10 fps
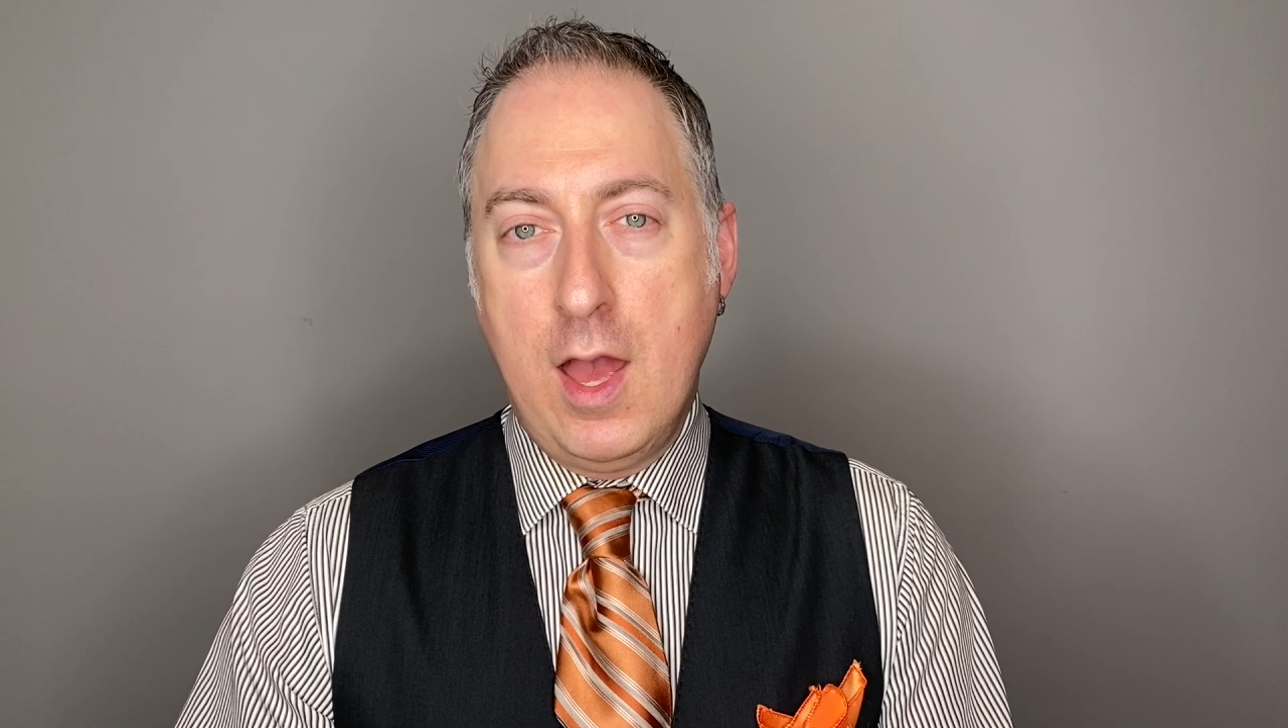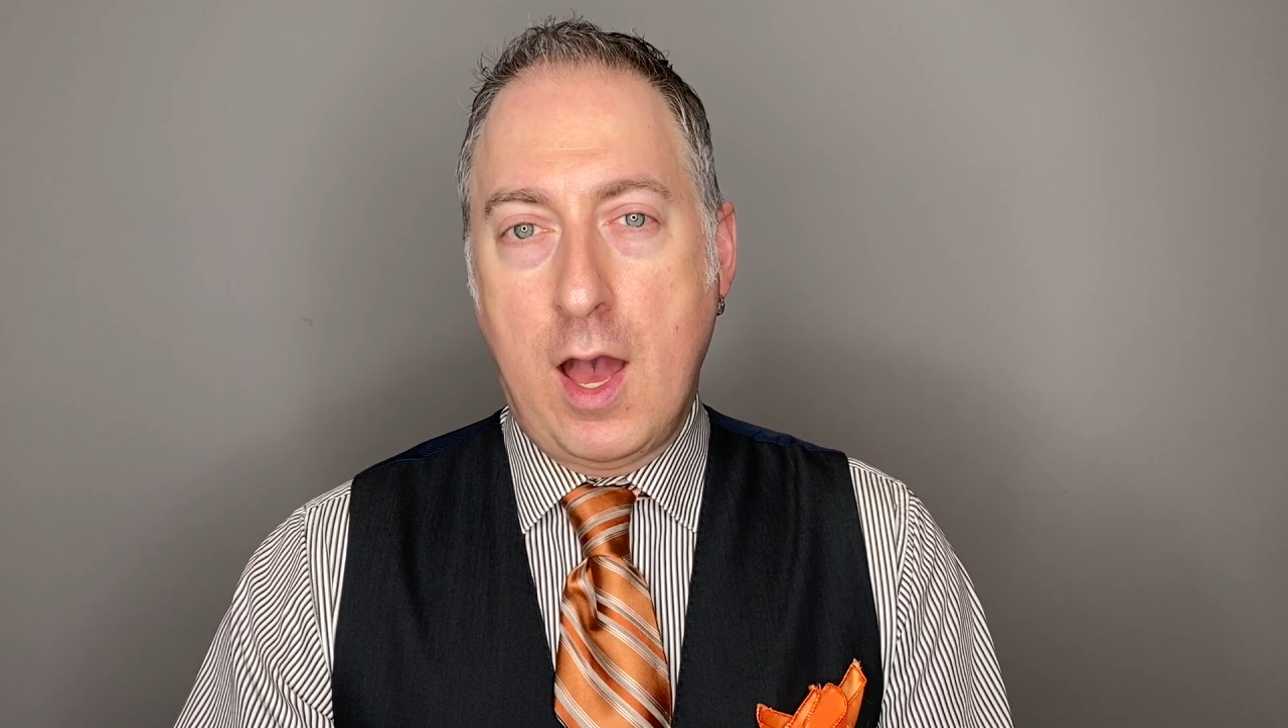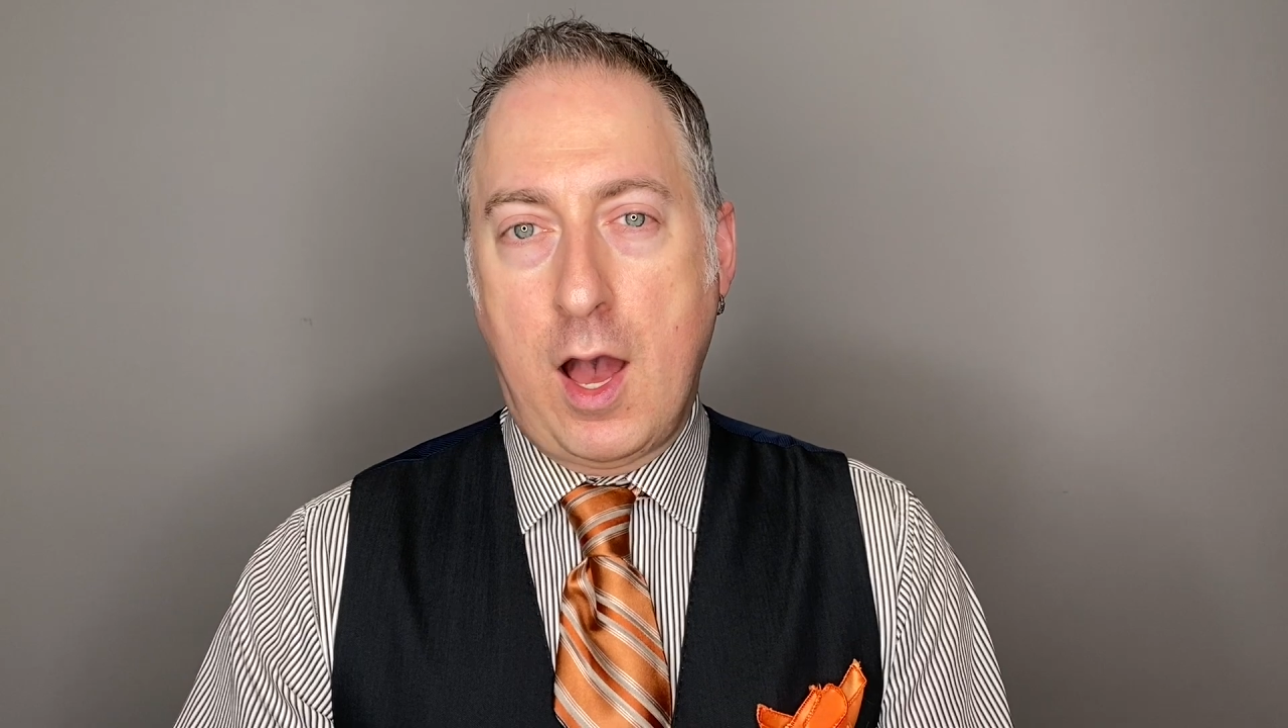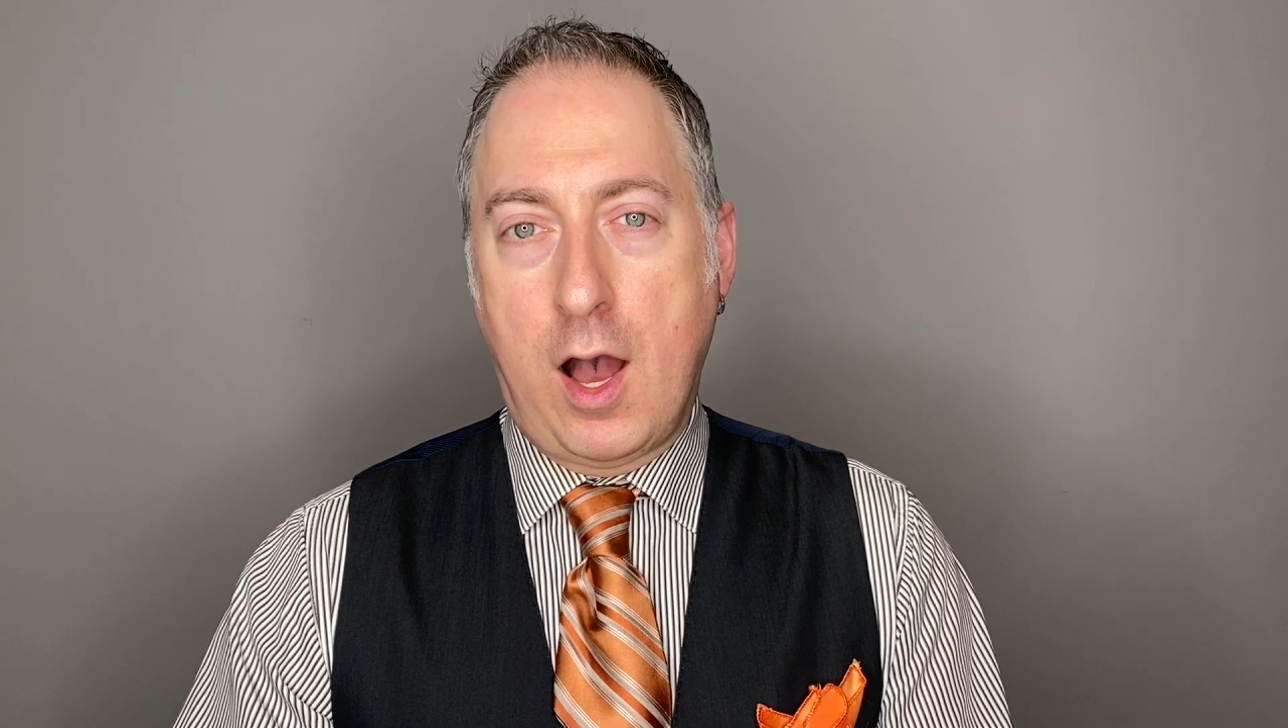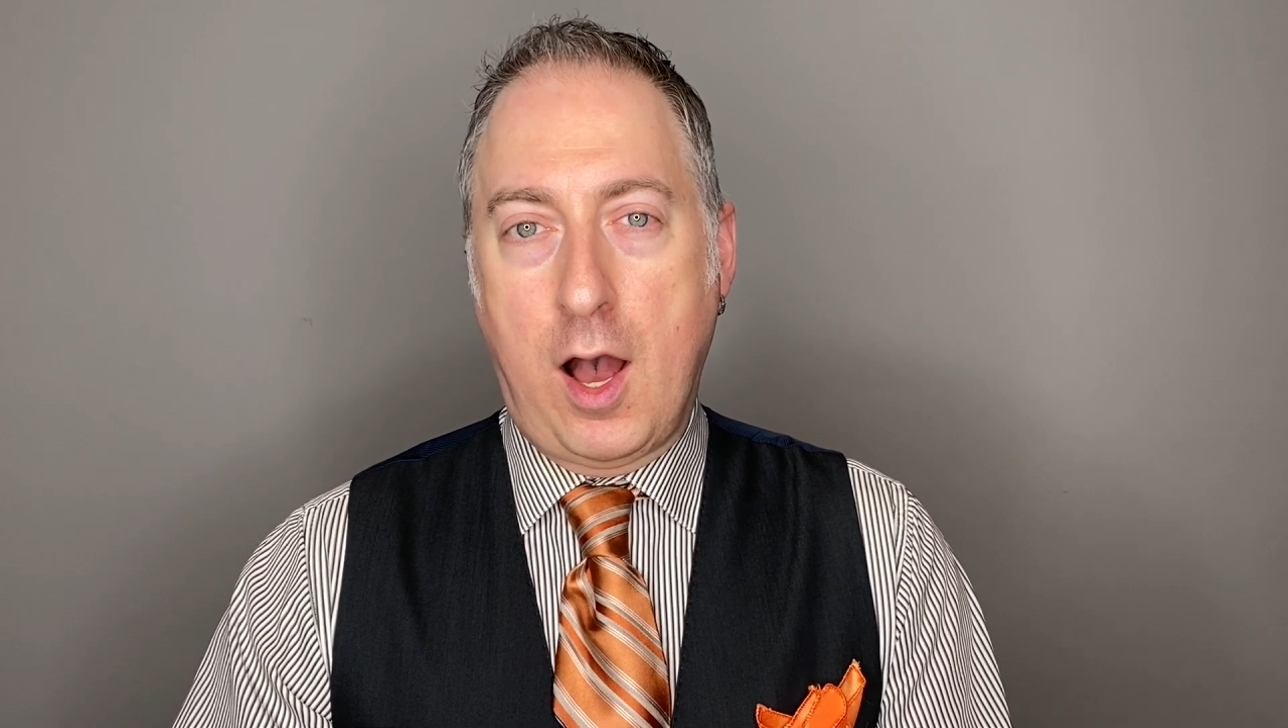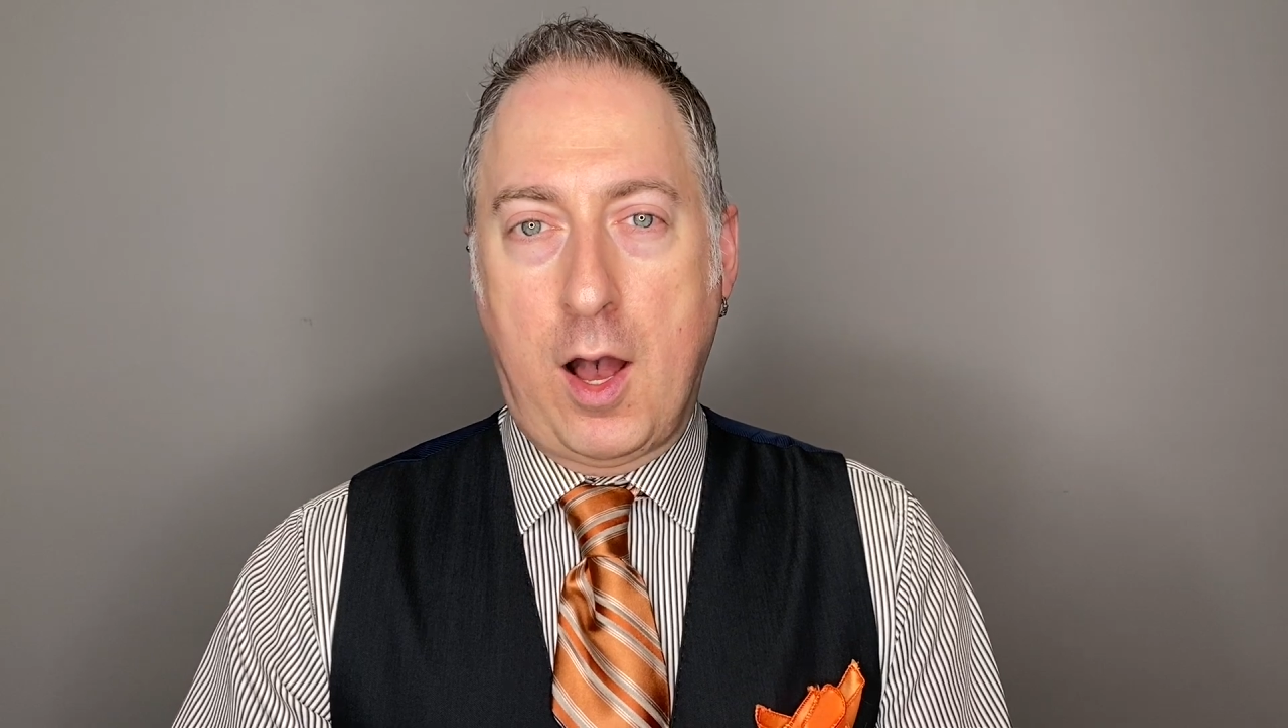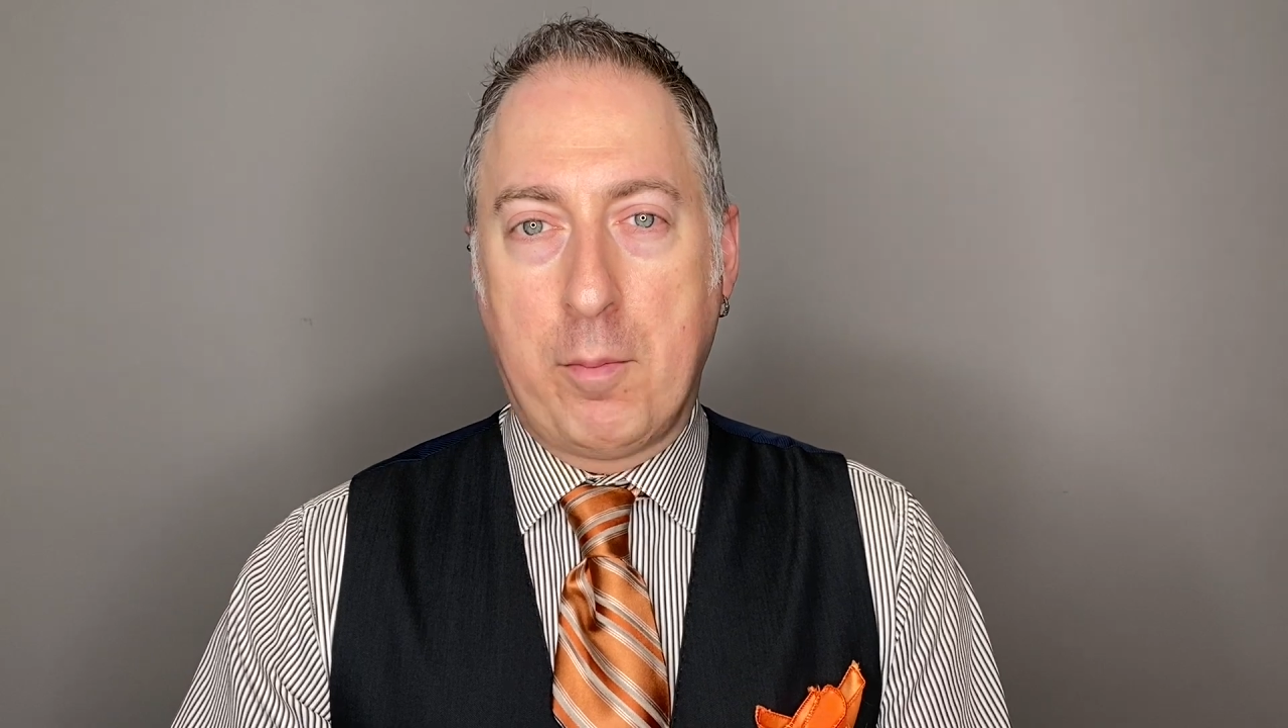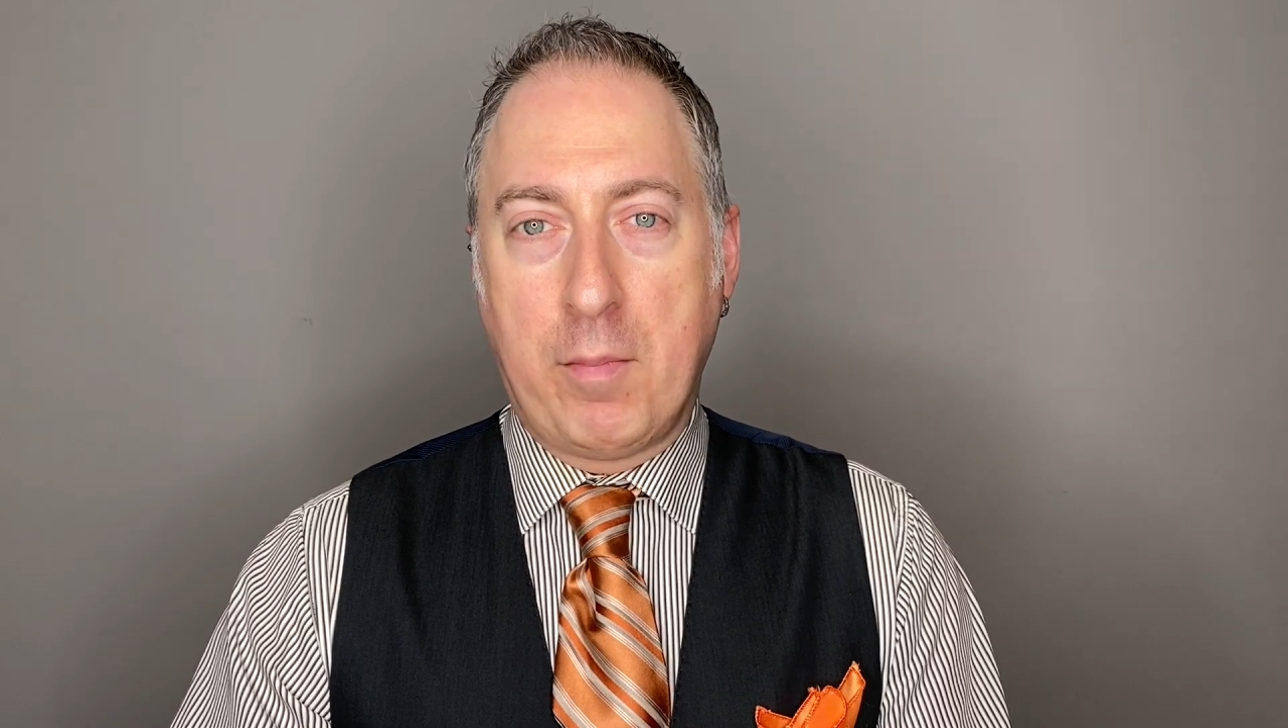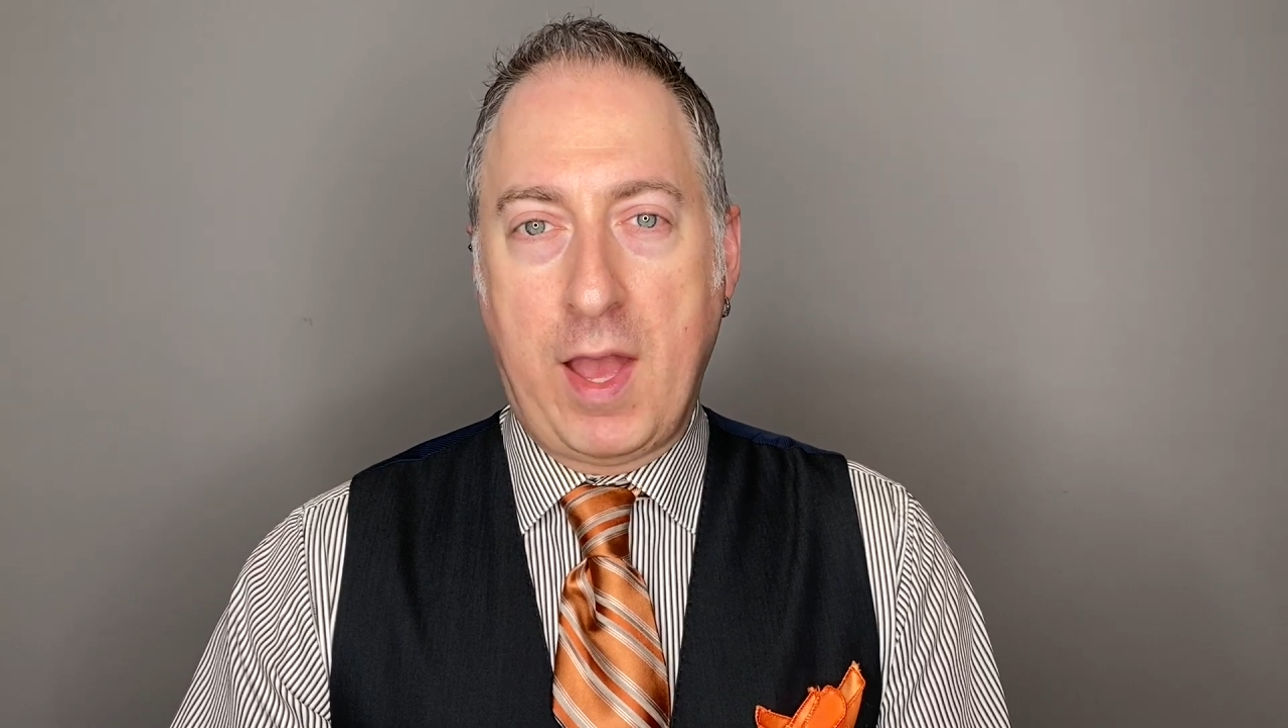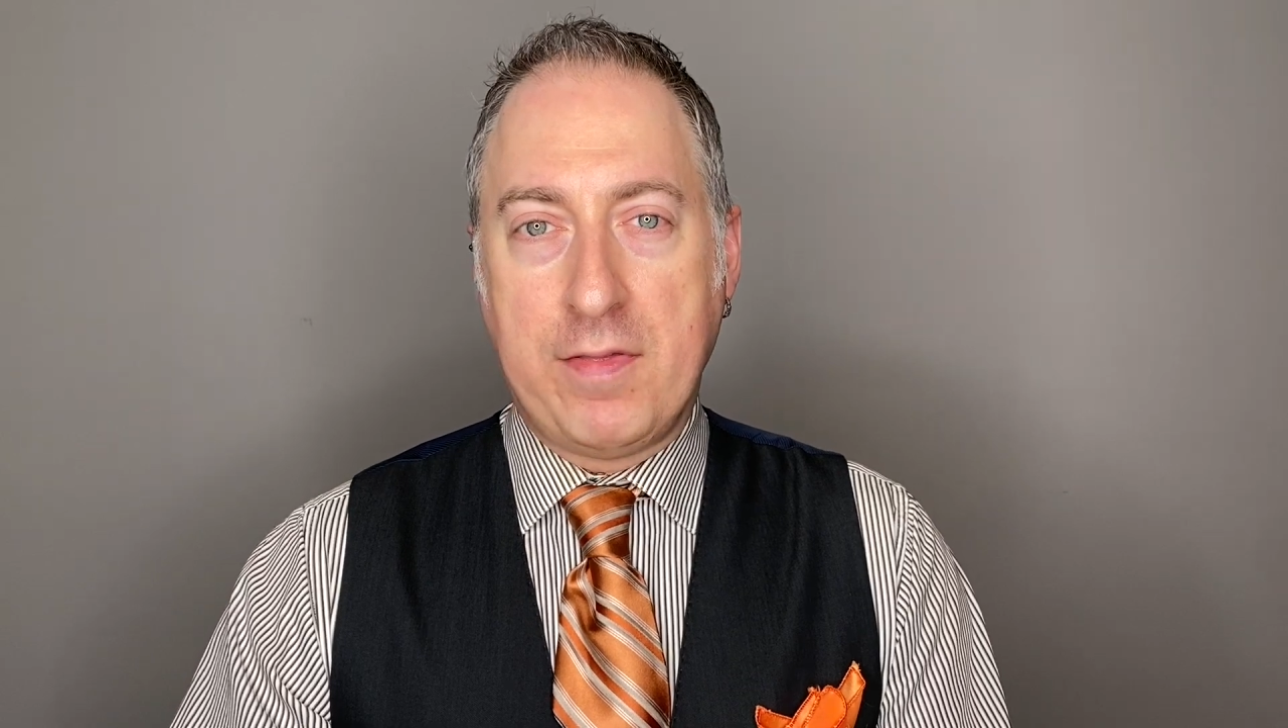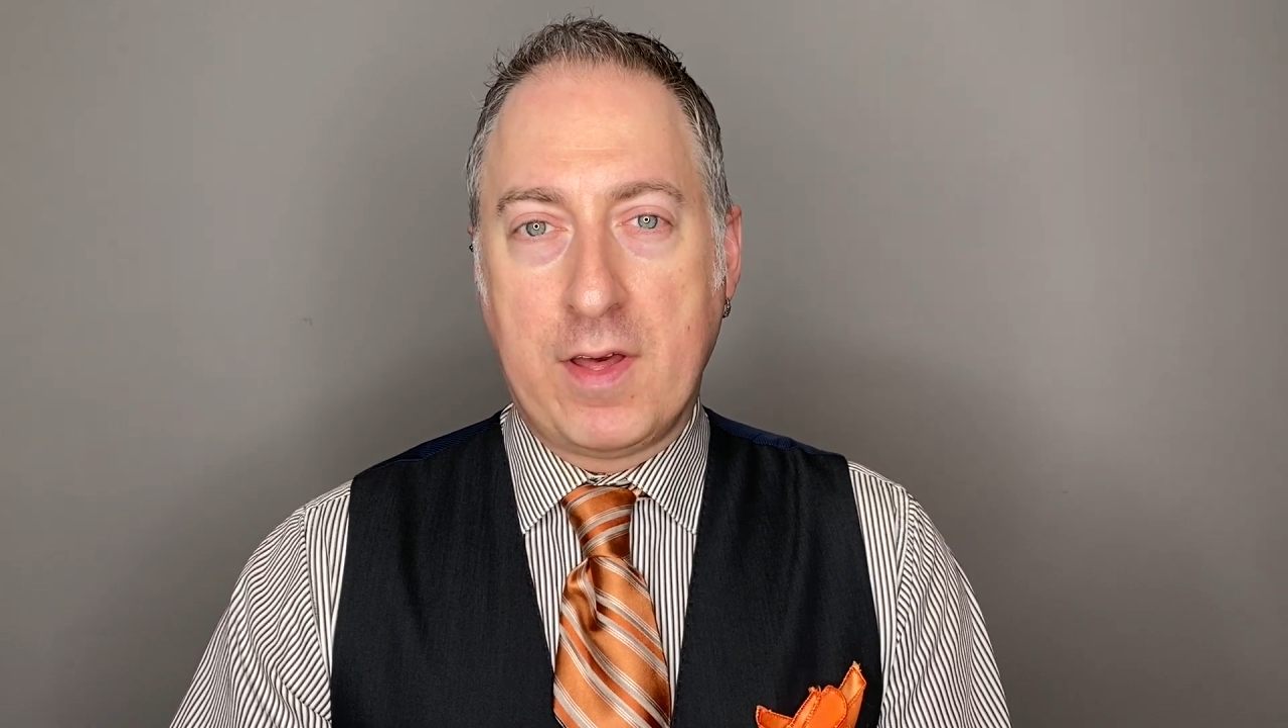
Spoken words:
and